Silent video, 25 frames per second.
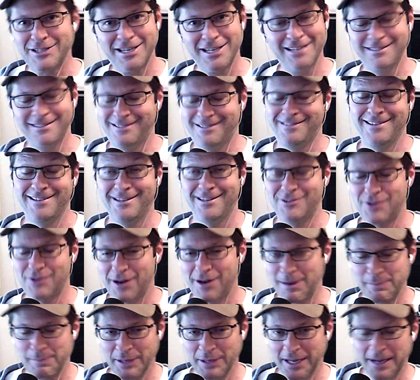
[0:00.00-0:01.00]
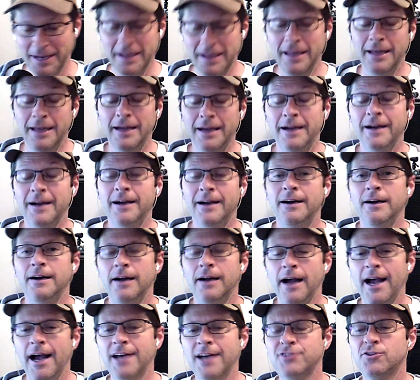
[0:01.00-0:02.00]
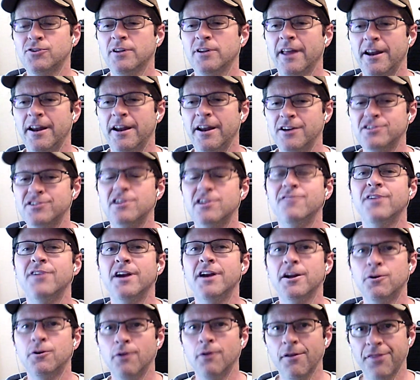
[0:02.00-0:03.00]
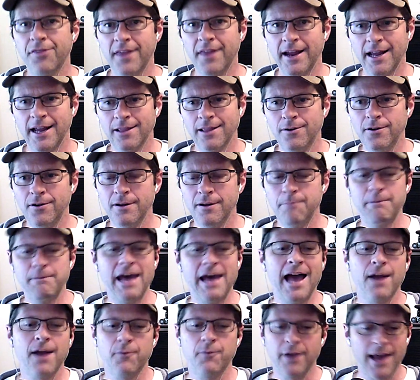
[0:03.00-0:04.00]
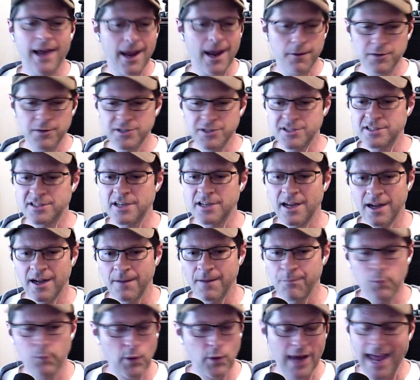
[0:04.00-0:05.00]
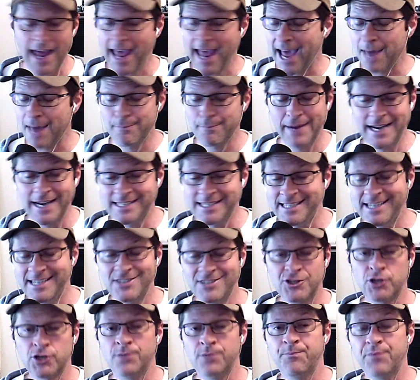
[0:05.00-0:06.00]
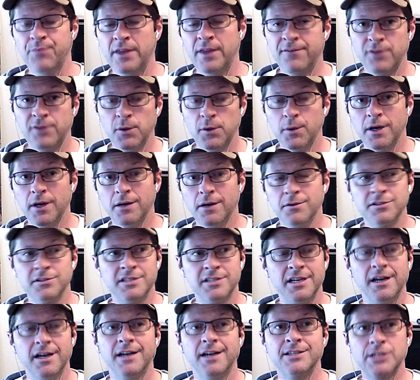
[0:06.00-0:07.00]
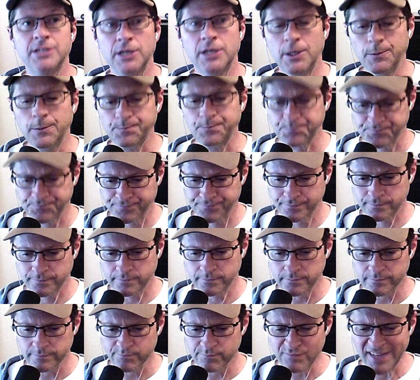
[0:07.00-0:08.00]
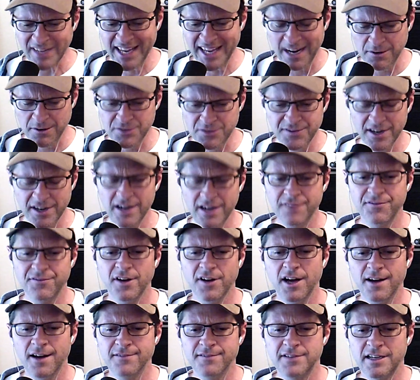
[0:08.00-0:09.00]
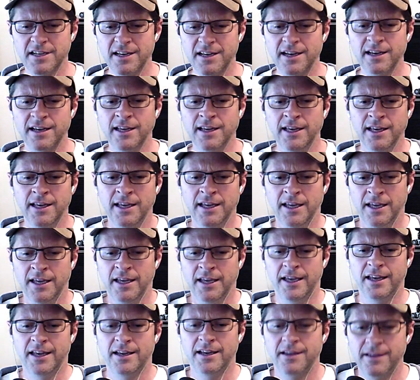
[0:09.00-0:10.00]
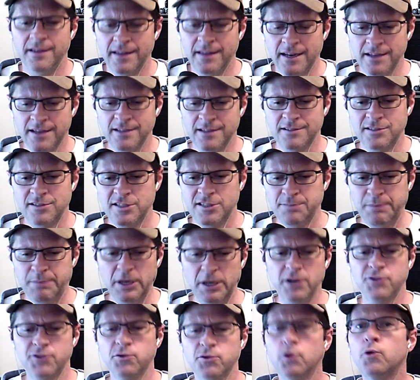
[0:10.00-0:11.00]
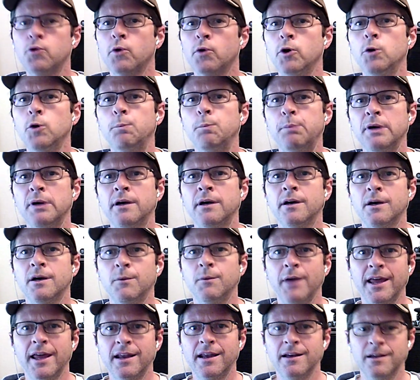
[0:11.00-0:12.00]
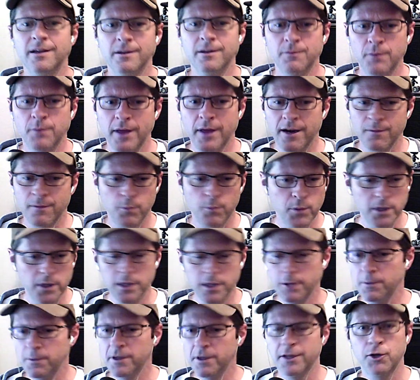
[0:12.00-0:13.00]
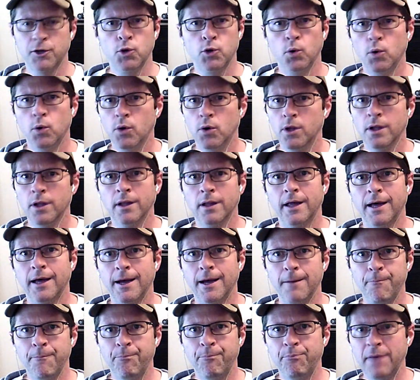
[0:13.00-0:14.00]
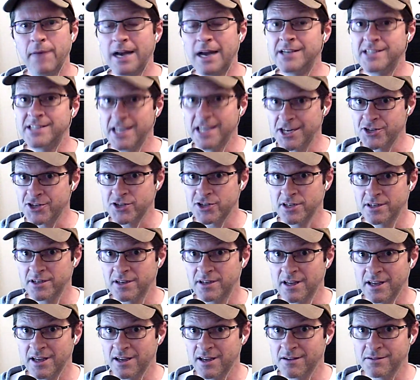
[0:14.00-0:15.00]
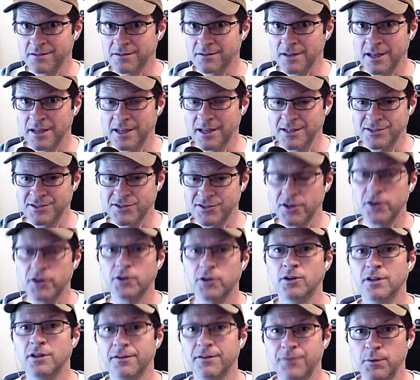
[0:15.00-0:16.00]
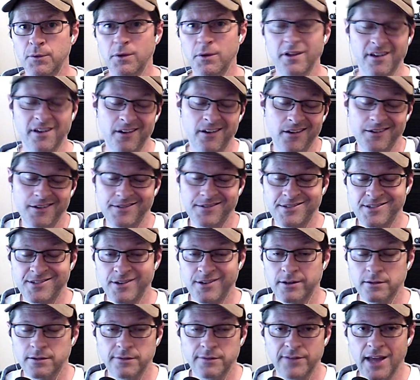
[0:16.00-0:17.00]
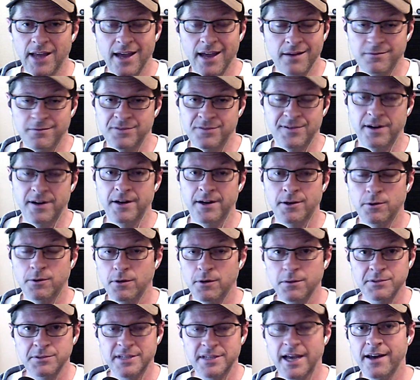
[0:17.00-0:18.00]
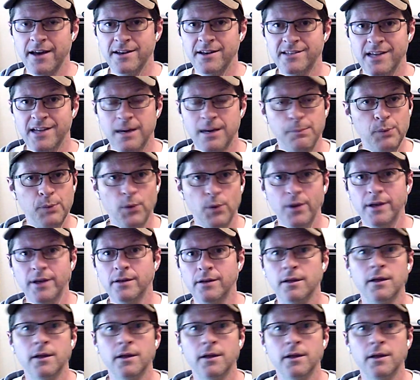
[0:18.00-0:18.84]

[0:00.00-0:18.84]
It's like drawing a blank. Astral letters are a very cool thing. I learned it back when I was when I had my teacher, if you will. It was eons ago, and I was very involved in a spiritual group. We had a really really cool meditation circle, if you will. I called it the Circle of Light. It was very cool. It was down in Dana Point.